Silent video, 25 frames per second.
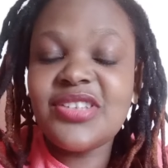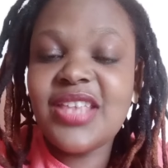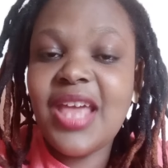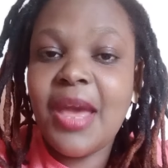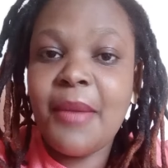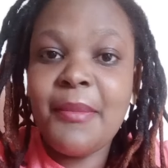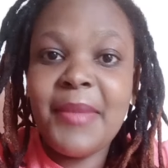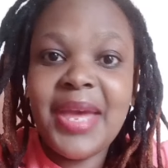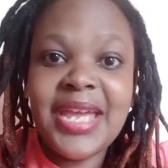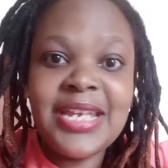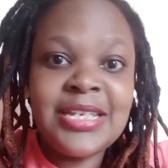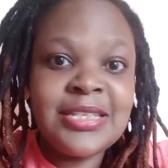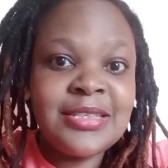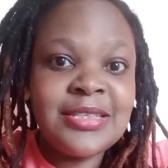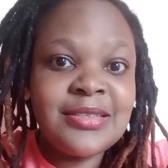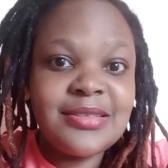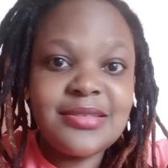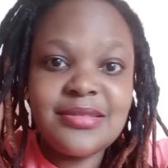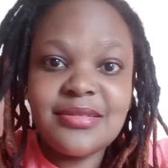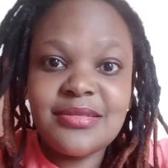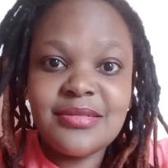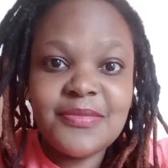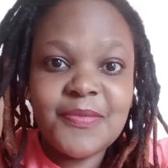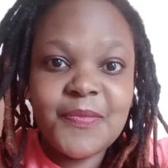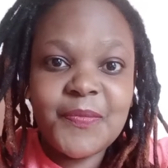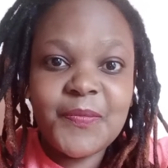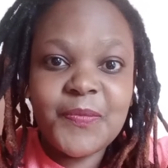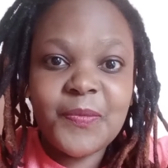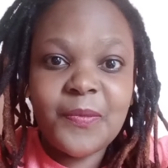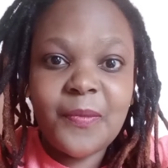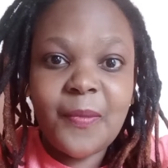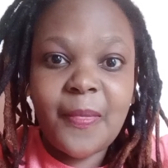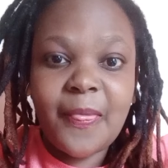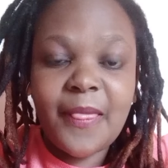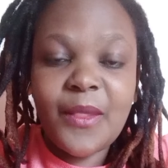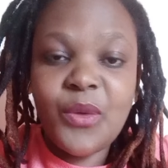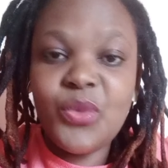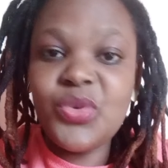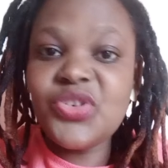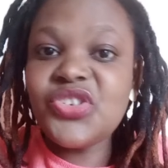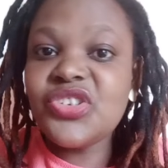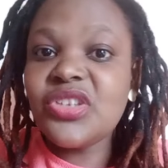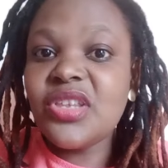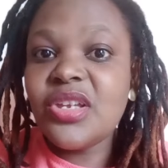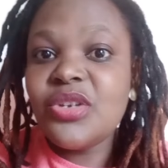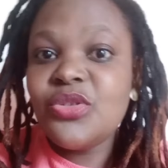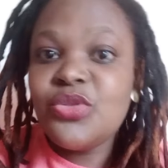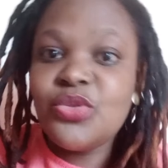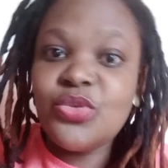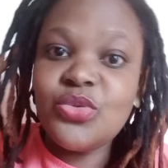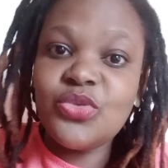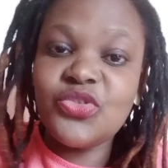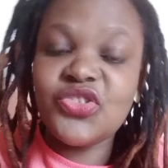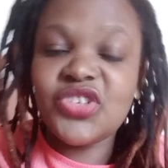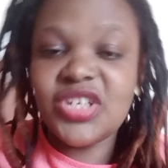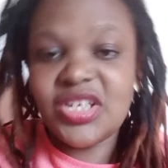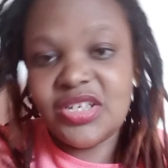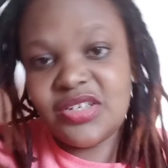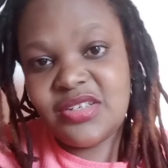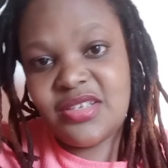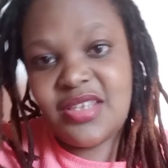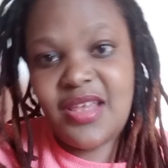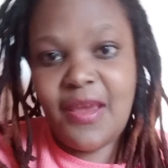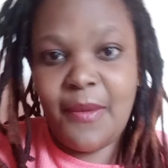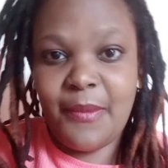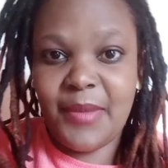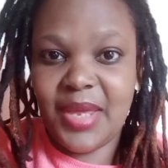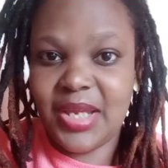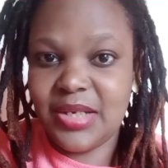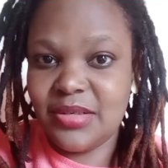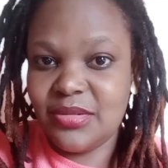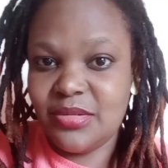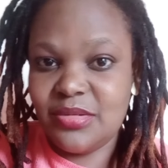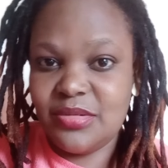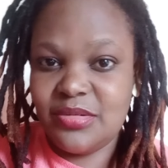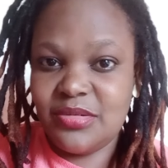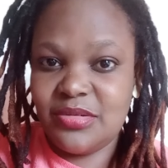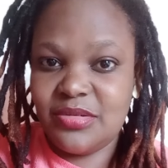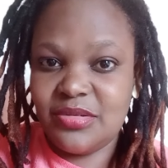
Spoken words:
their minds, which they do change their minds,